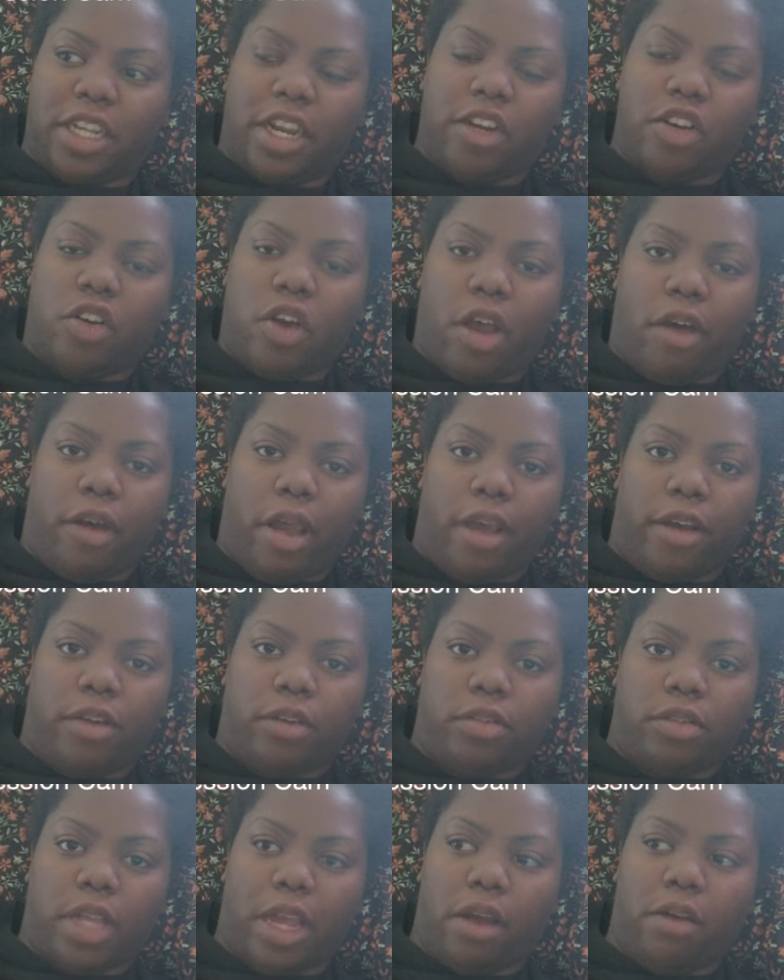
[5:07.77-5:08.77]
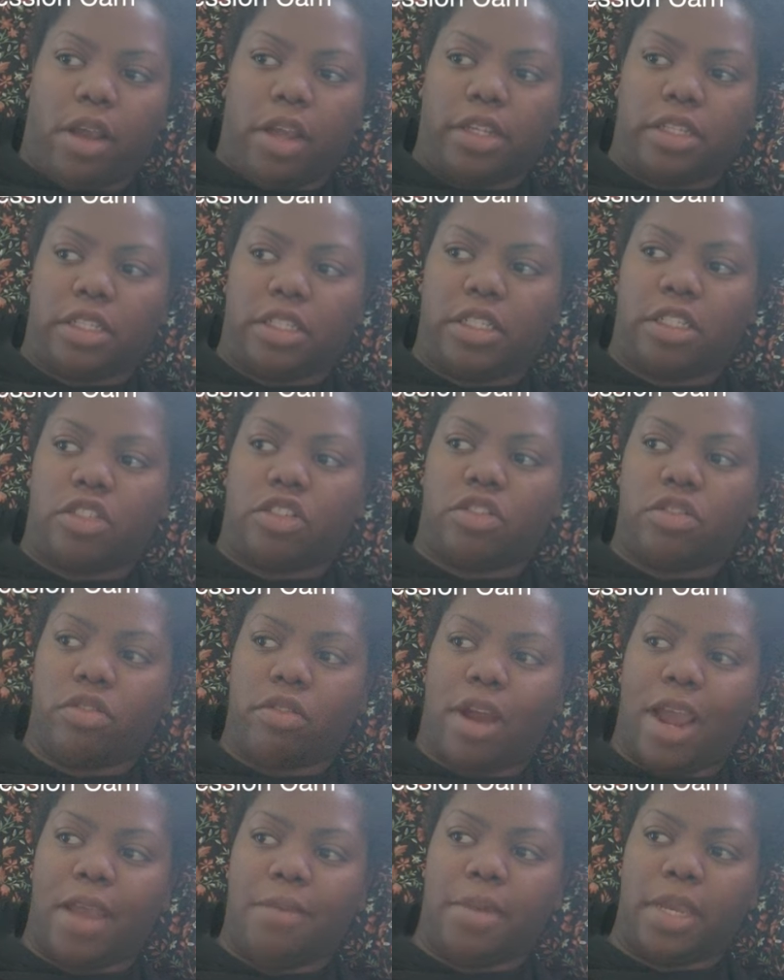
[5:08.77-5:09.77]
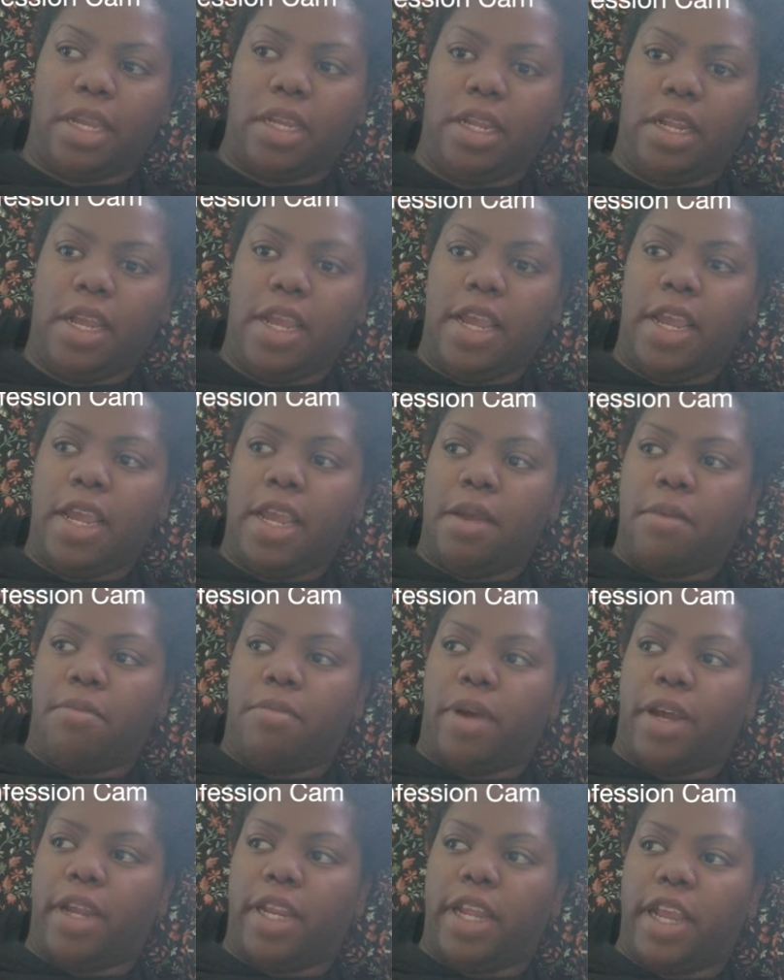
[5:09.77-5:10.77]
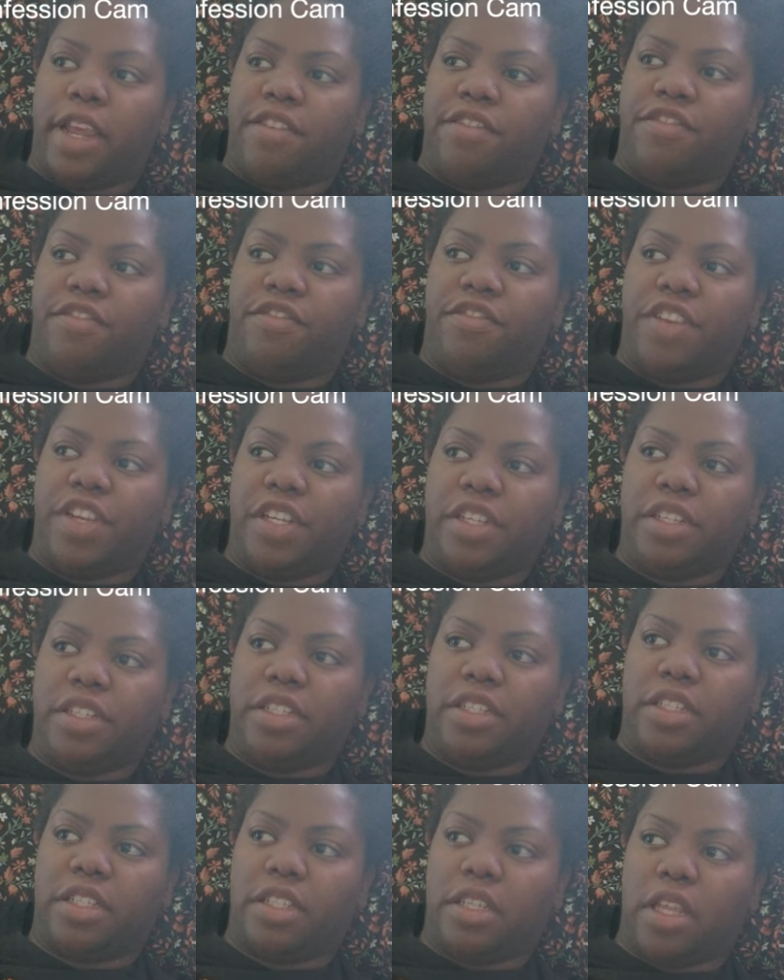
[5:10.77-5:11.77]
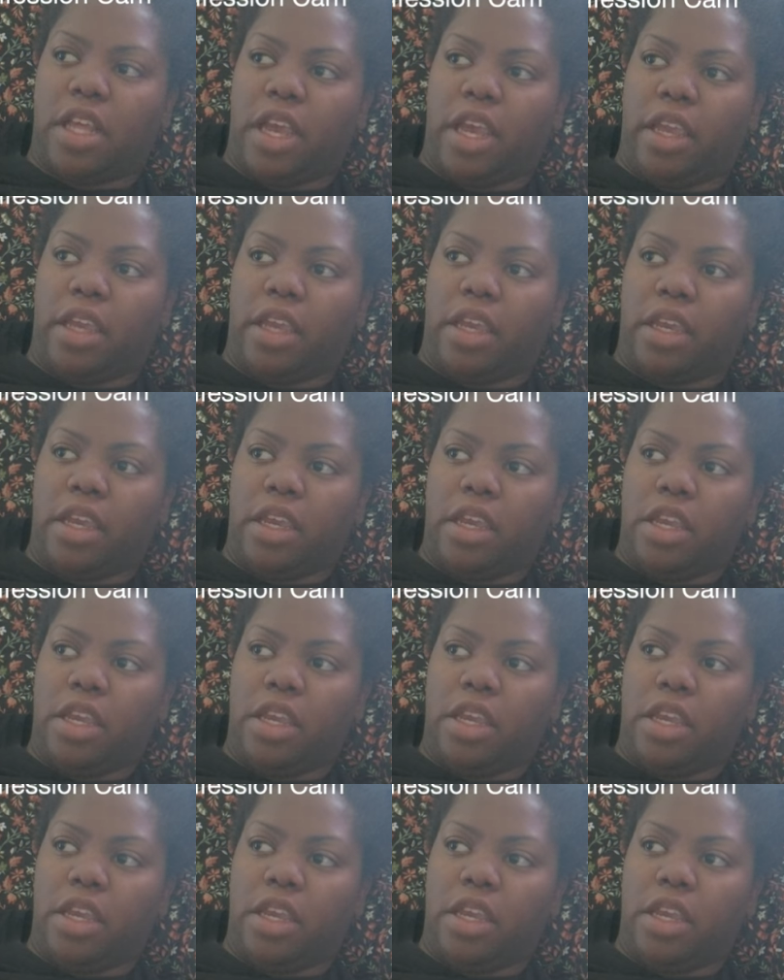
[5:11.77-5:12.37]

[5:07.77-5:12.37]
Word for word: I don't know how else to describe it, but it feels like,